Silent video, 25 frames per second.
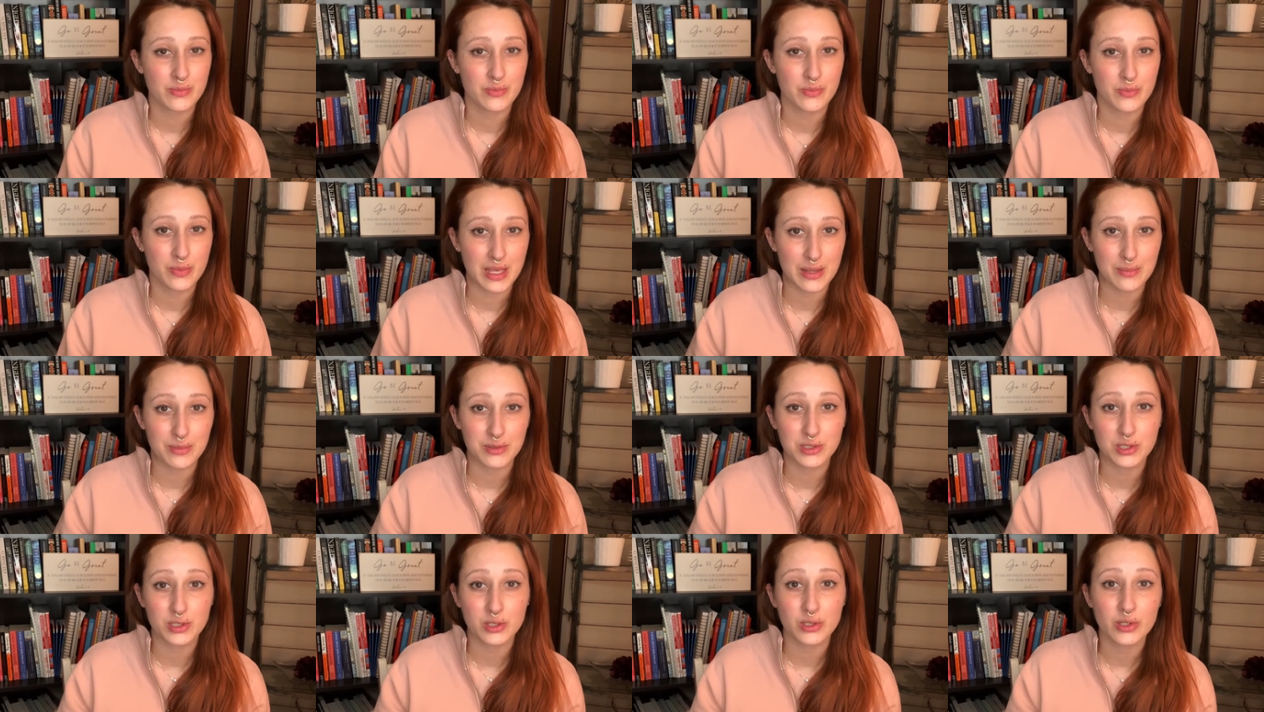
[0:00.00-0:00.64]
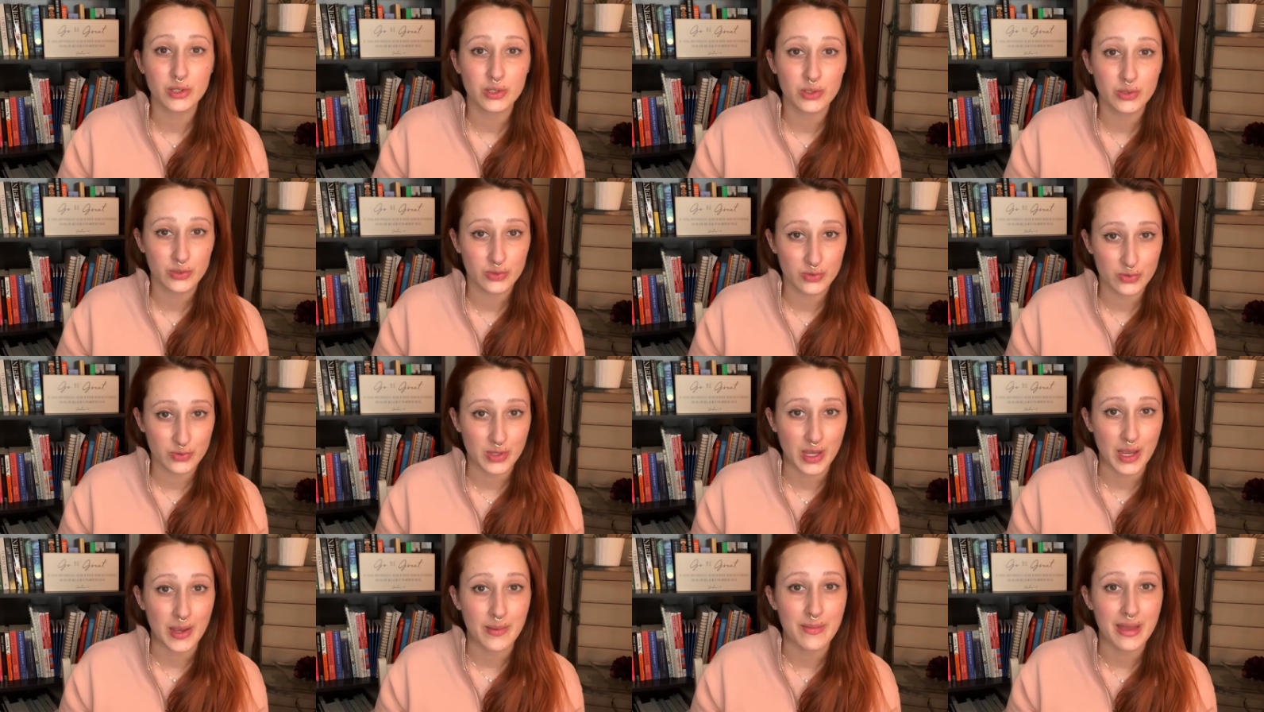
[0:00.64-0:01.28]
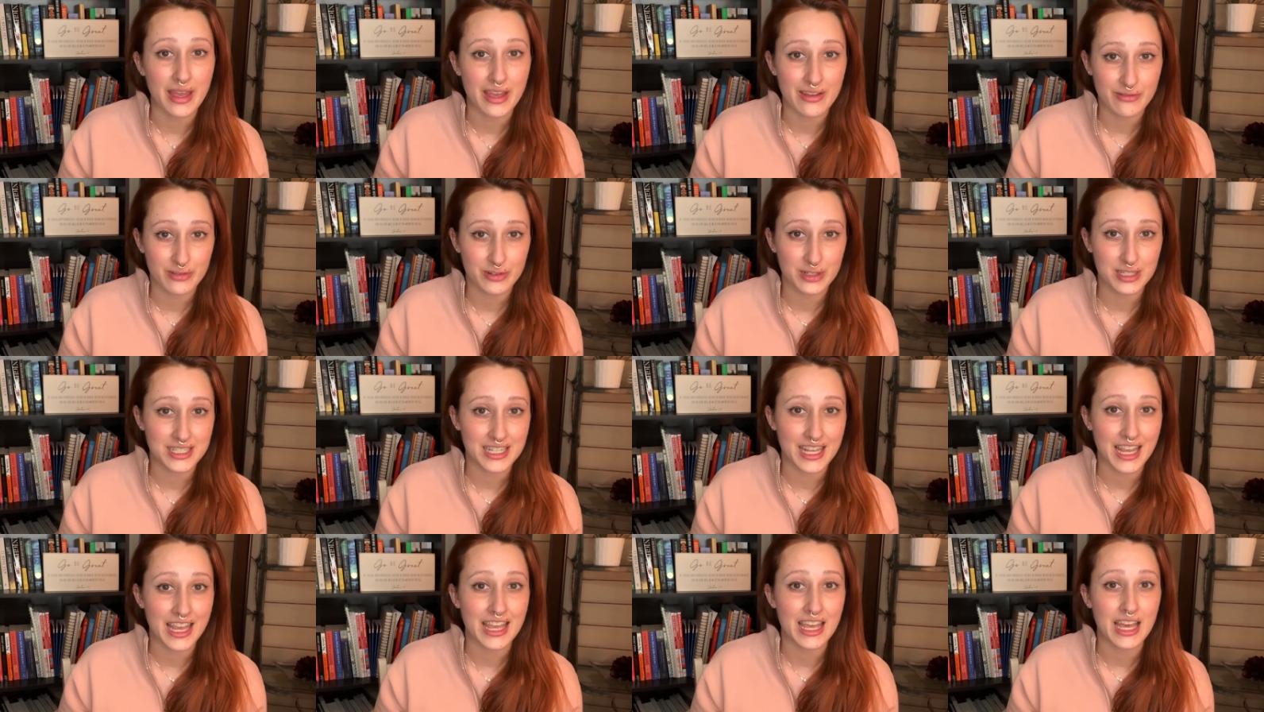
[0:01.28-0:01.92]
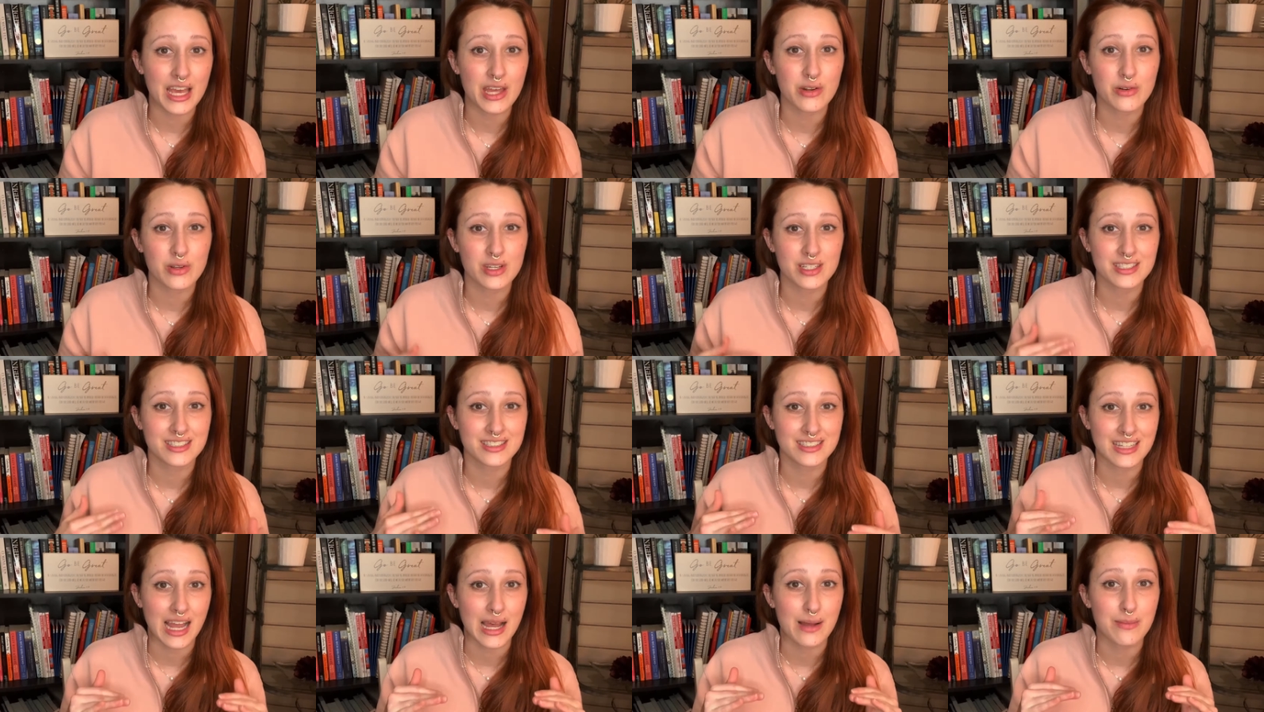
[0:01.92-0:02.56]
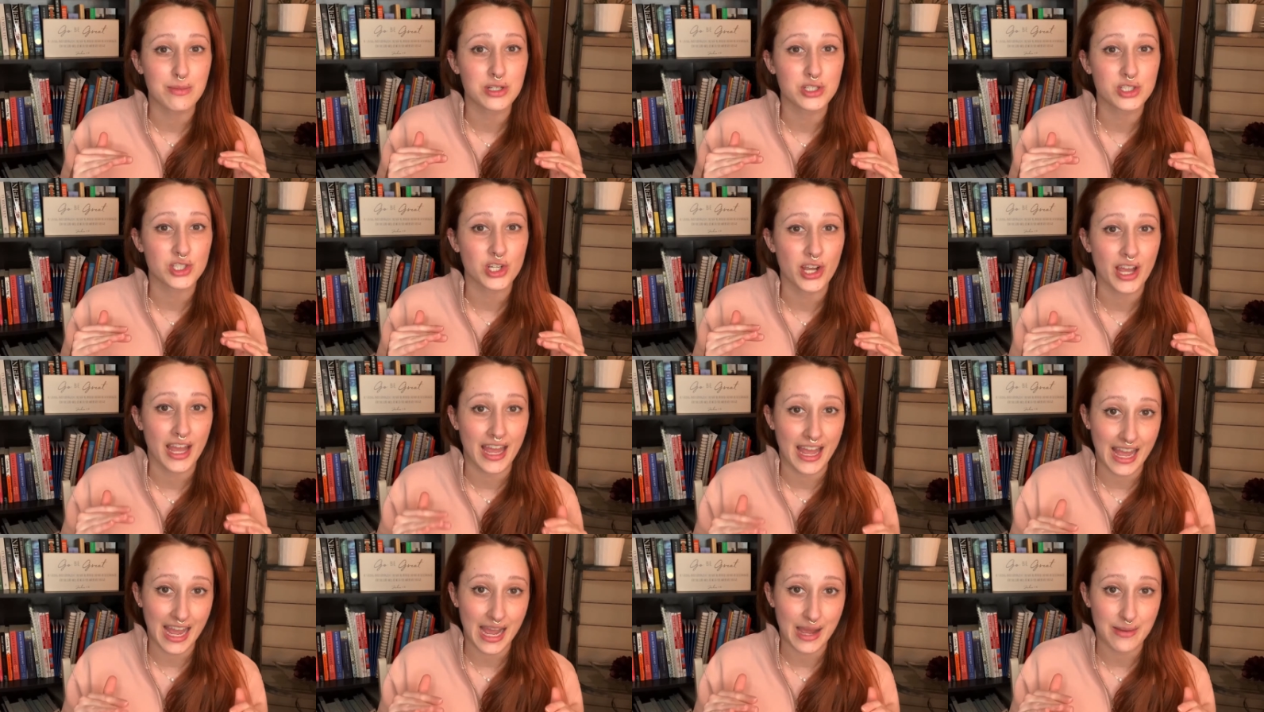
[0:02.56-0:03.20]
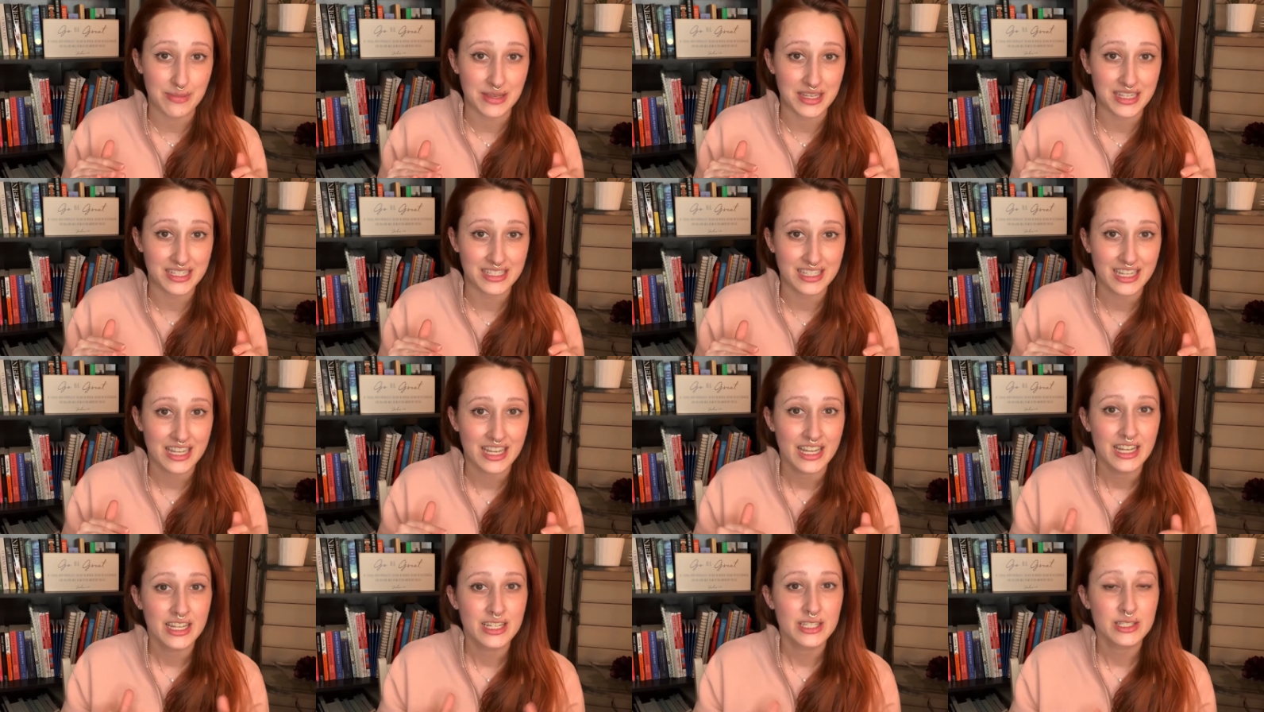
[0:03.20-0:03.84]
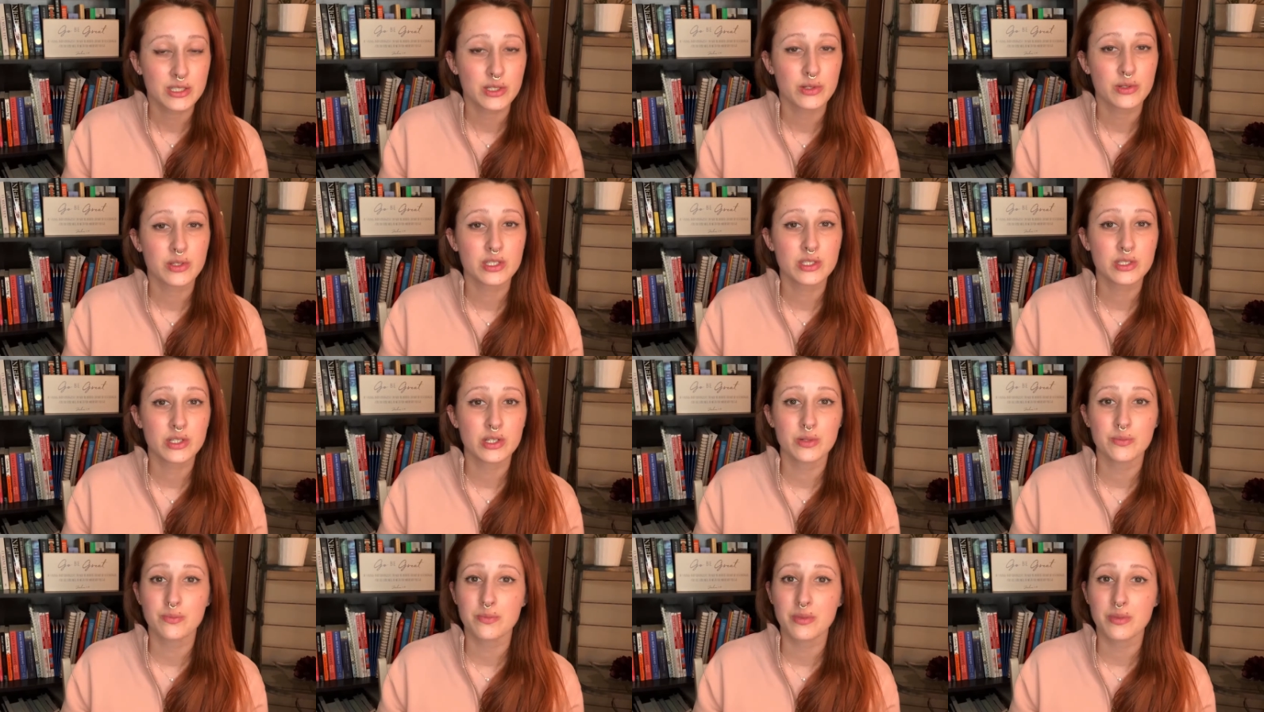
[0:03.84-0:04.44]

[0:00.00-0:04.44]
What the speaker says: be able to look through them every day and establish a habit. So this could